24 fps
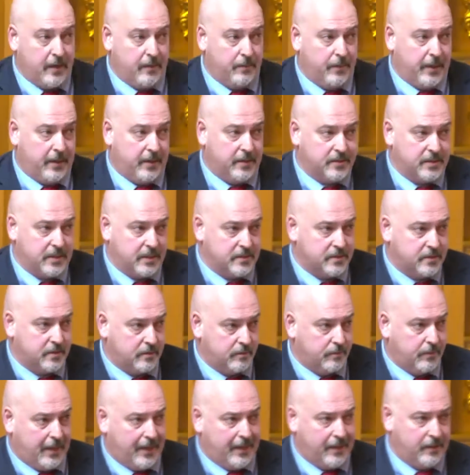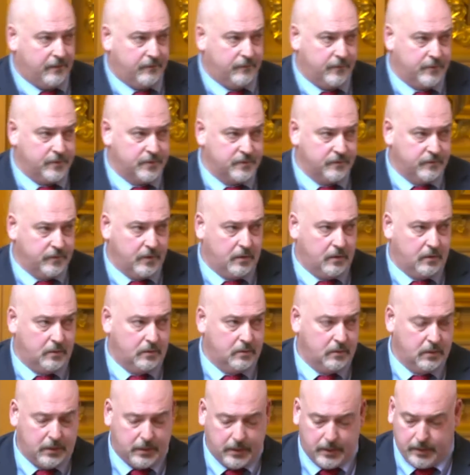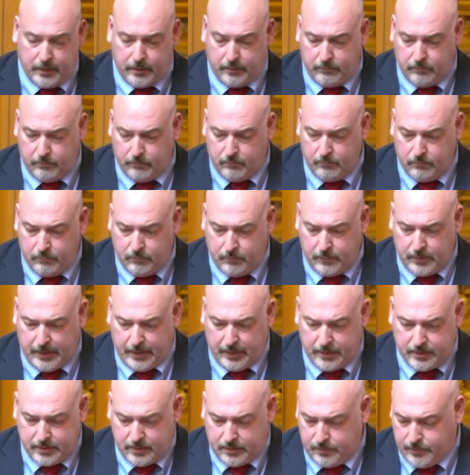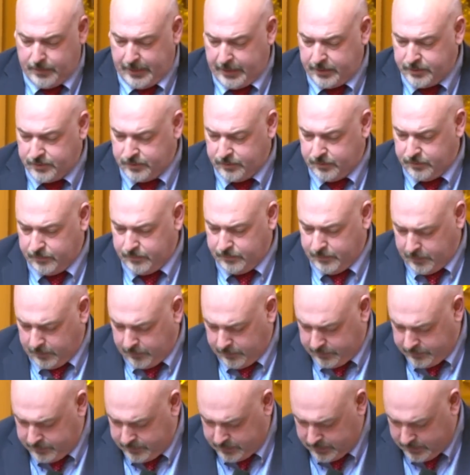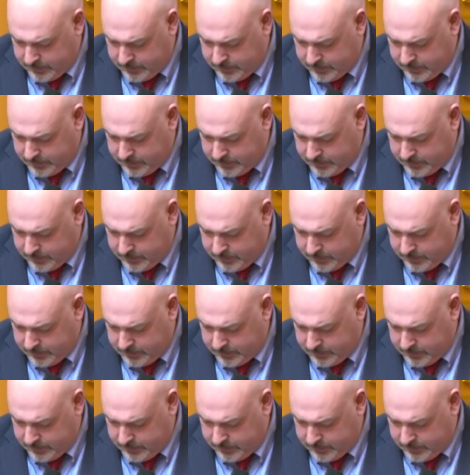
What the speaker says: apologize to the body, first of all, and to the patron, or to